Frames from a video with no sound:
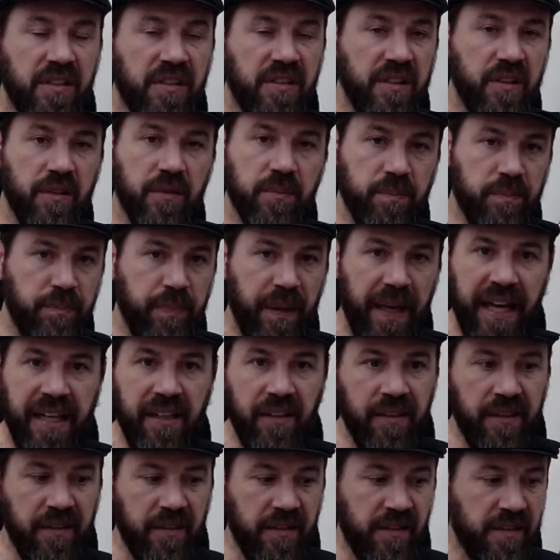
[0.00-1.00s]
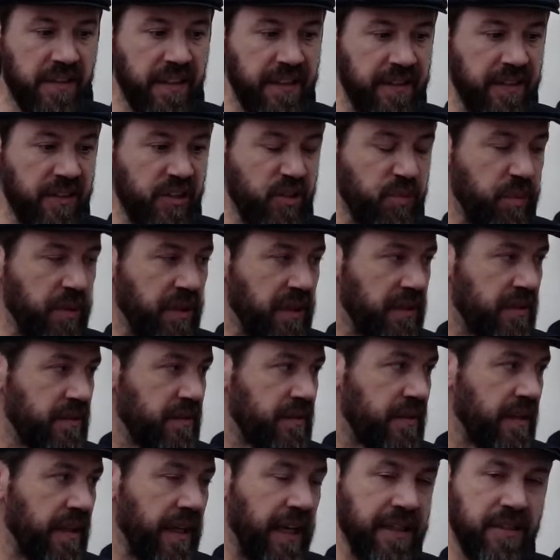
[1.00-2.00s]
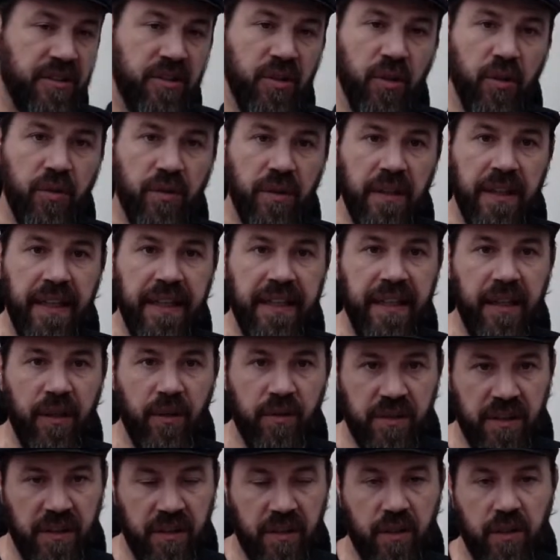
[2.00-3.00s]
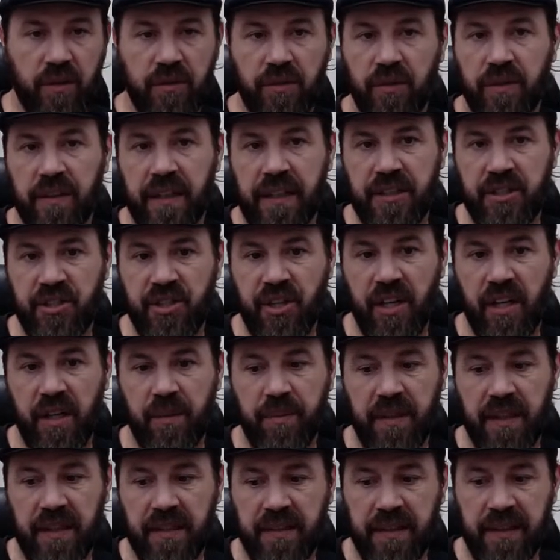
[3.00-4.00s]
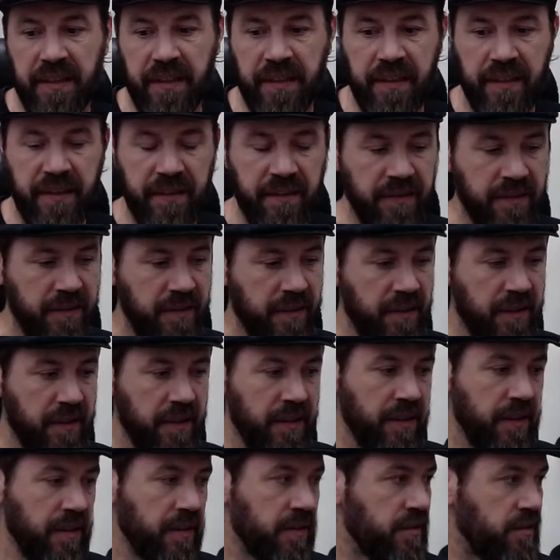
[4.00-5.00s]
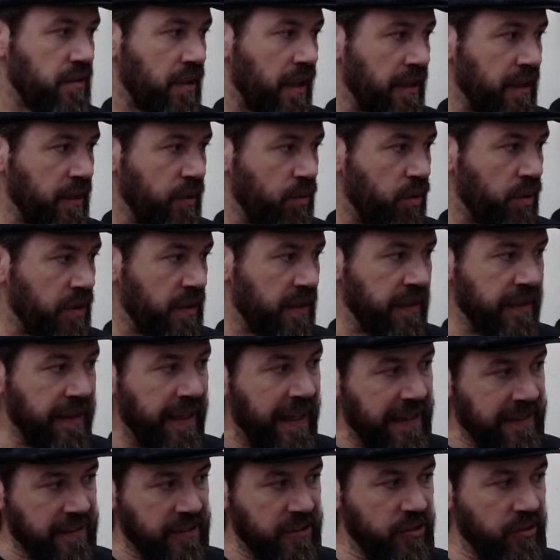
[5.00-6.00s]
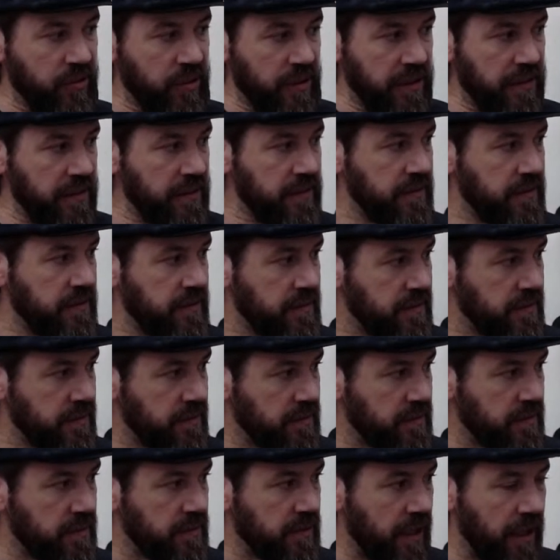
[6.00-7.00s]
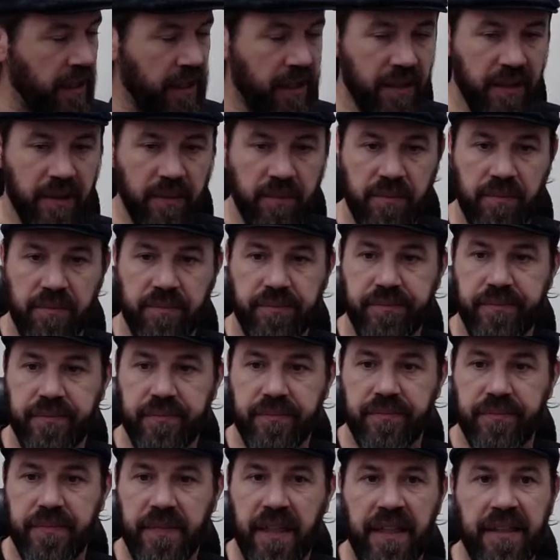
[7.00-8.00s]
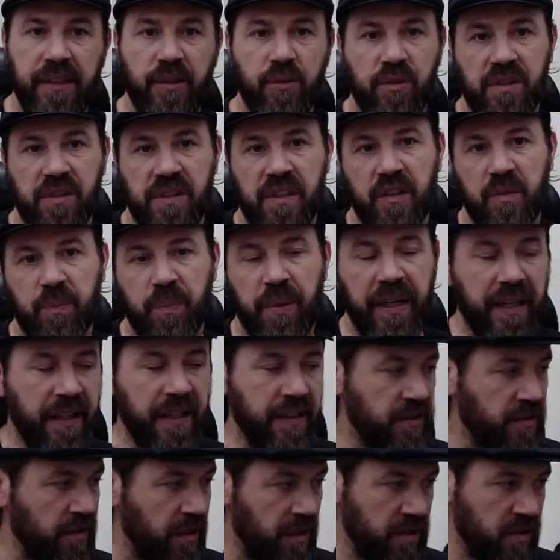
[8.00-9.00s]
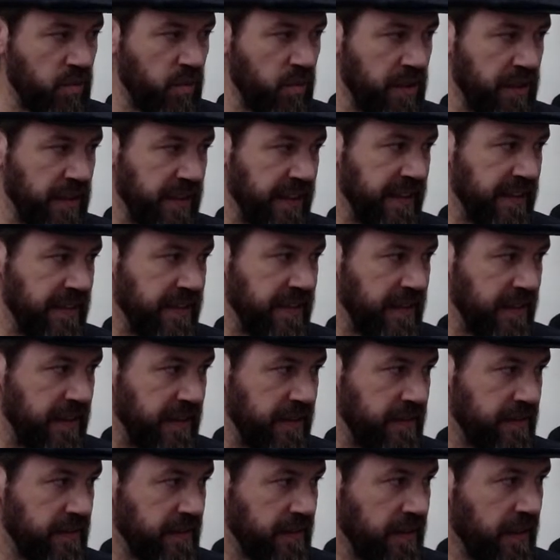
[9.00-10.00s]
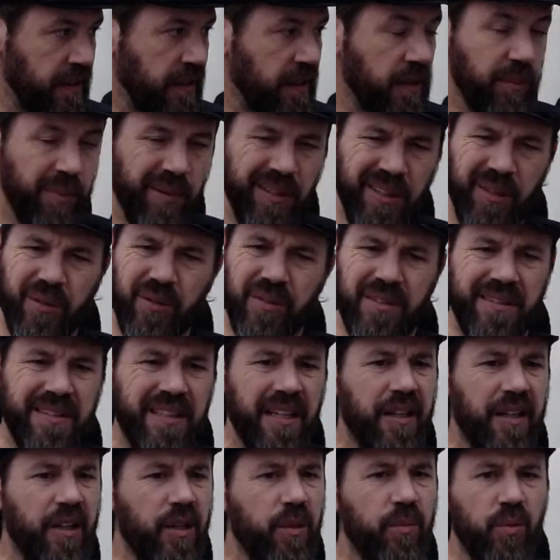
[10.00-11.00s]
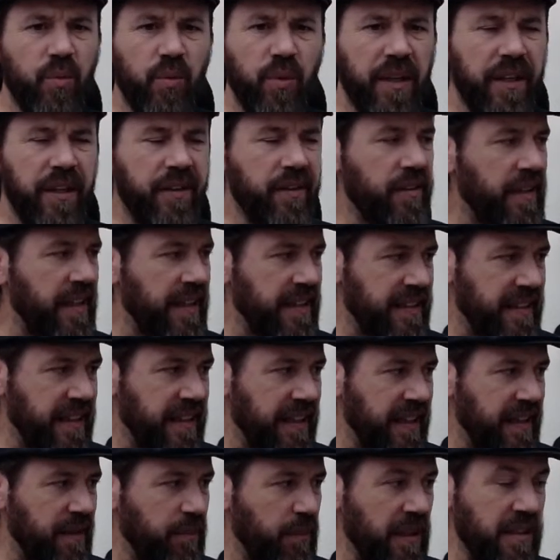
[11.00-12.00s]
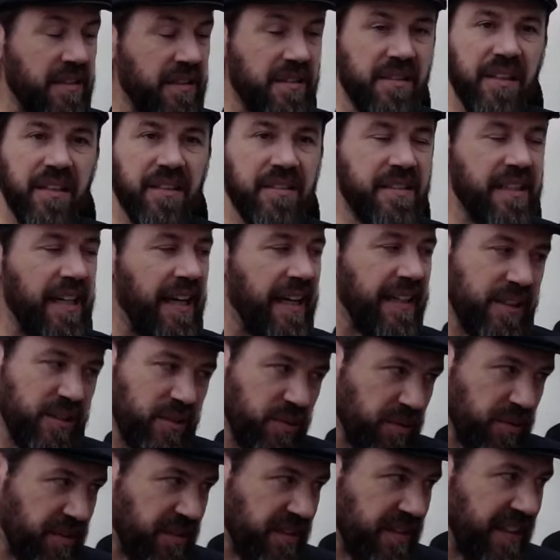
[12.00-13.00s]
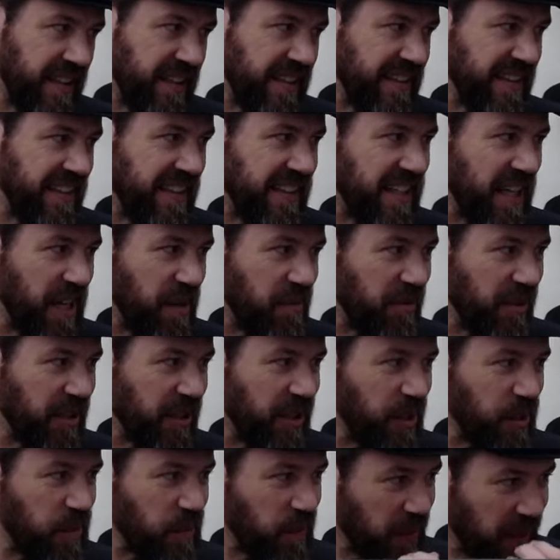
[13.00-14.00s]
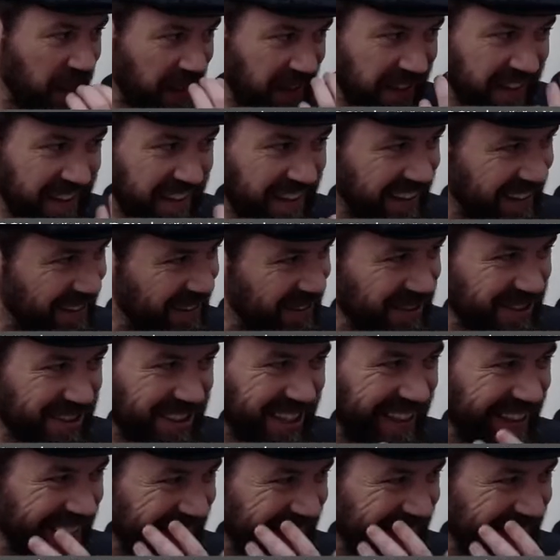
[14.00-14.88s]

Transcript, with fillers: still battling the sickness, but I told the lady I was gonna go do that job that day and so I didn't want to not do it. Um, and it was good pay, so I just wanted to get it done. But it was terrible weather that day. My son Titus was sick, and he came to help. He was